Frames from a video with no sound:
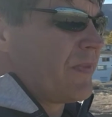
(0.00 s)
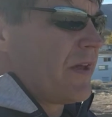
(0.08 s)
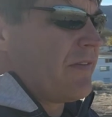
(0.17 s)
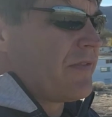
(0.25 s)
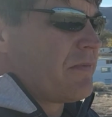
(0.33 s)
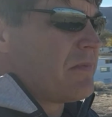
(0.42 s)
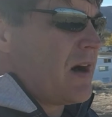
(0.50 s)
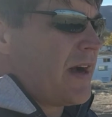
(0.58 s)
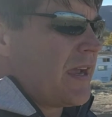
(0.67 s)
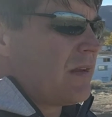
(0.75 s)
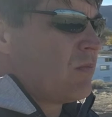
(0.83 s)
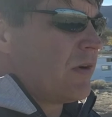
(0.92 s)
of the
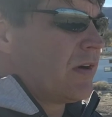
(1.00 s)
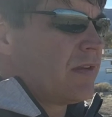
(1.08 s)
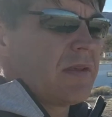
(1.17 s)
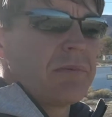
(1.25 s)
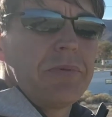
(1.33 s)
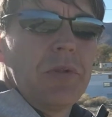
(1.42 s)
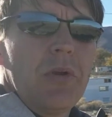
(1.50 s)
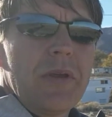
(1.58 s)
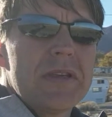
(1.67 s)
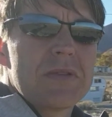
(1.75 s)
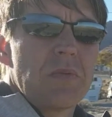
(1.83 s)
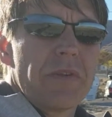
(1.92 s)
mine where the
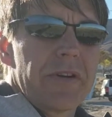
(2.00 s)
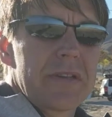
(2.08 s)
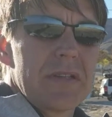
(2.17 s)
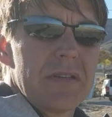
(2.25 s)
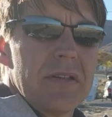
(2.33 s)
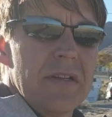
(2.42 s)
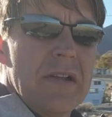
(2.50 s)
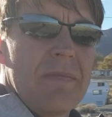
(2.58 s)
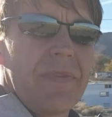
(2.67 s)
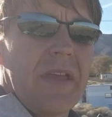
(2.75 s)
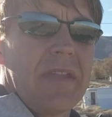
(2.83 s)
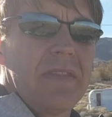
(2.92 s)
employees worked,
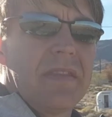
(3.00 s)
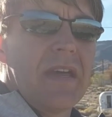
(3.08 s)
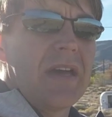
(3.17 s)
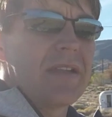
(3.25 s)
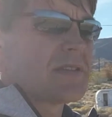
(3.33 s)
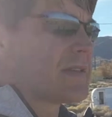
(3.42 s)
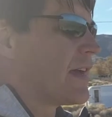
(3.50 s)
and that is